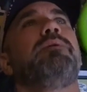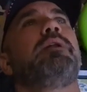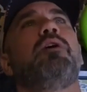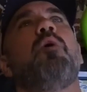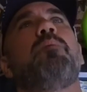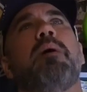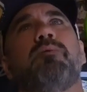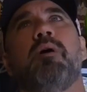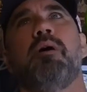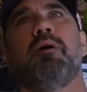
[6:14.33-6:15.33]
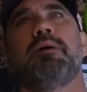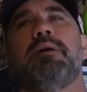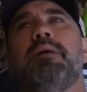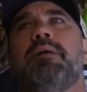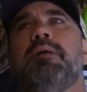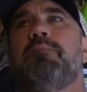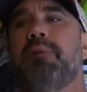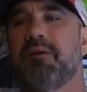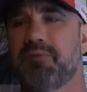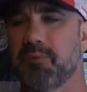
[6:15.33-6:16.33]
really hope I'm wrong.
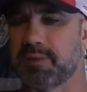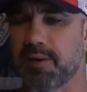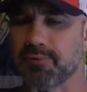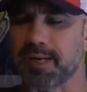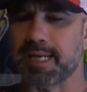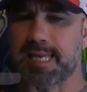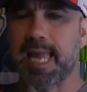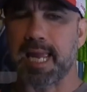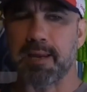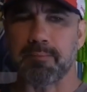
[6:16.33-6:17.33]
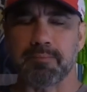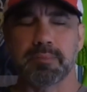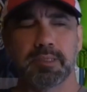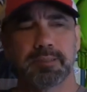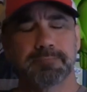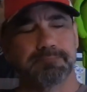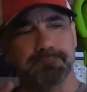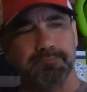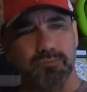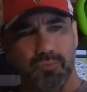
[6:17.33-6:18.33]
But if there was ever a game
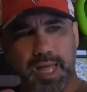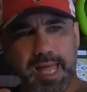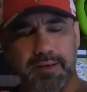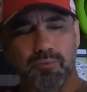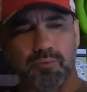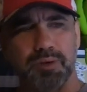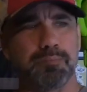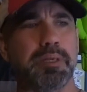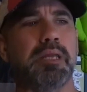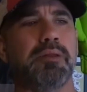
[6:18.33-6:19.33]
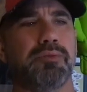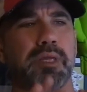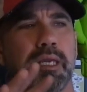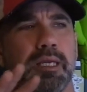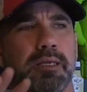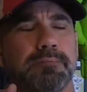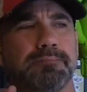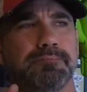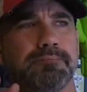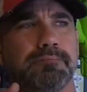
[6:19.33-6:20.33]
that would be the
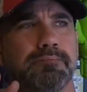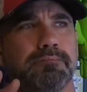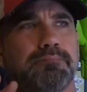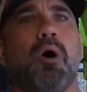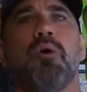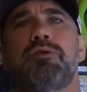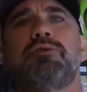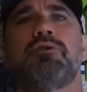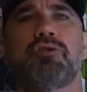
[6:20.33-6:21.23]
poster